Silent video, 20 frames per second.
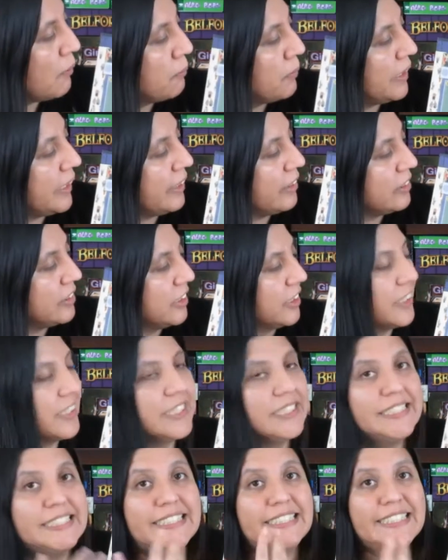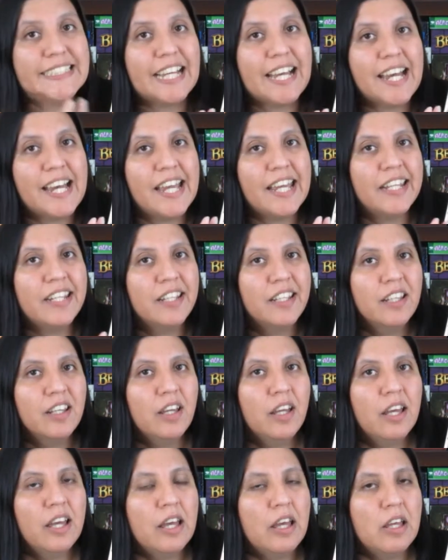players are going to decide,
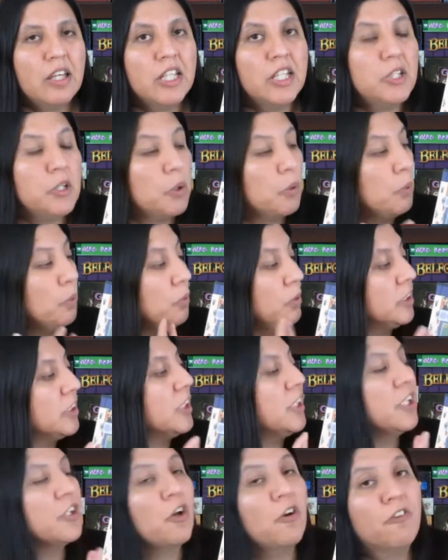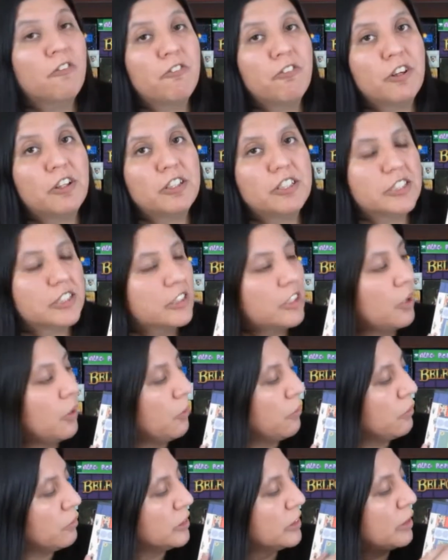you know, who's going to go first.
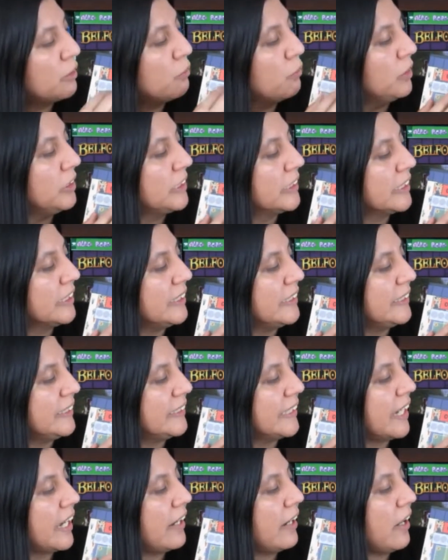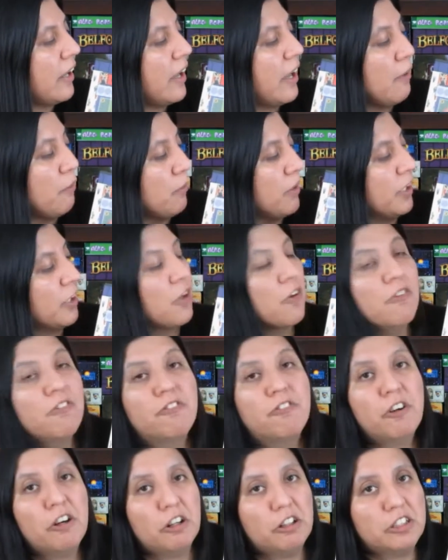So someone's going to decide, oh, I want to go
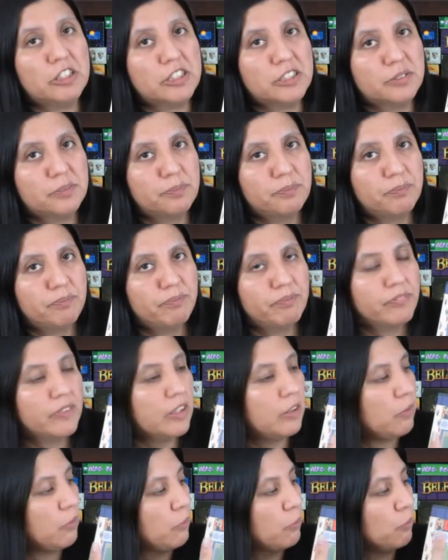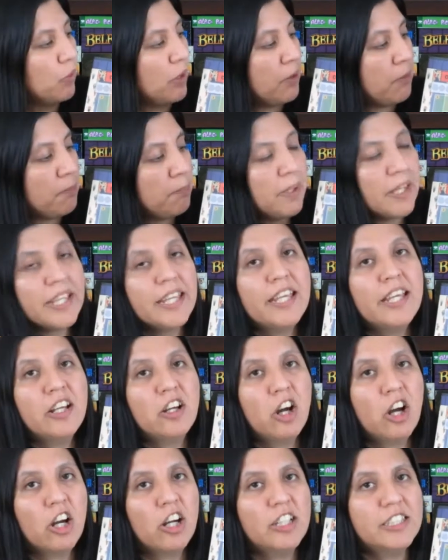first when picking
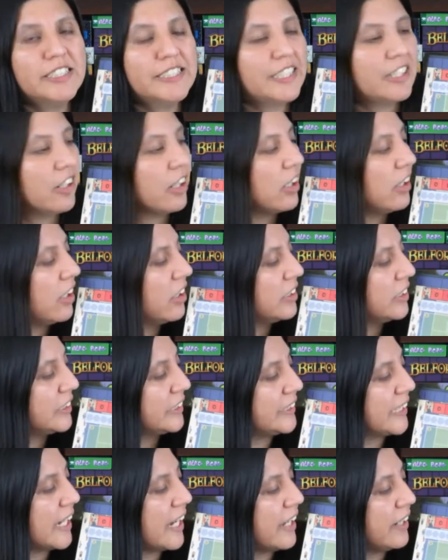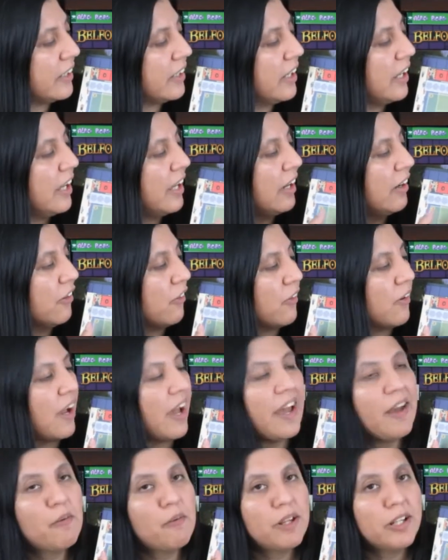cards that are along the side. Or
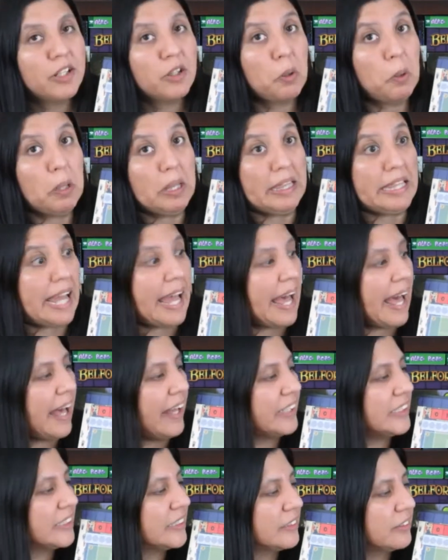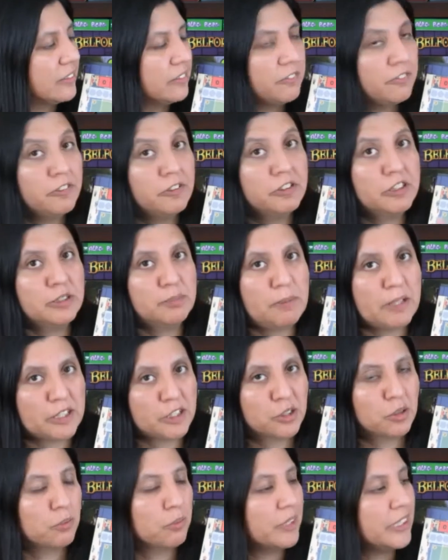I want to go last for
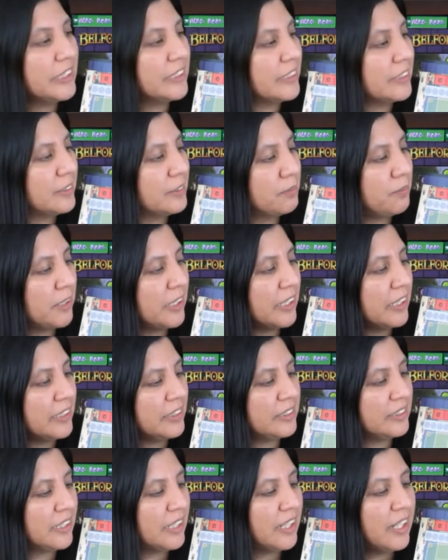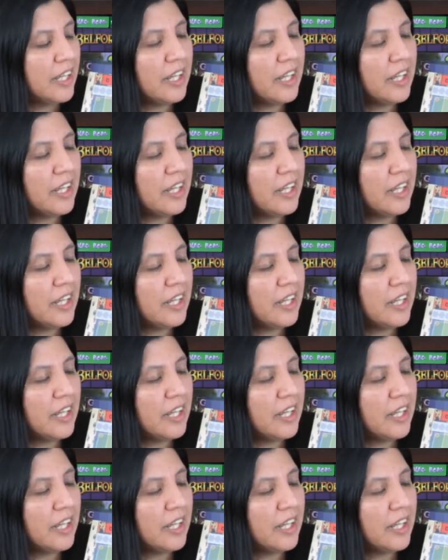special reasons because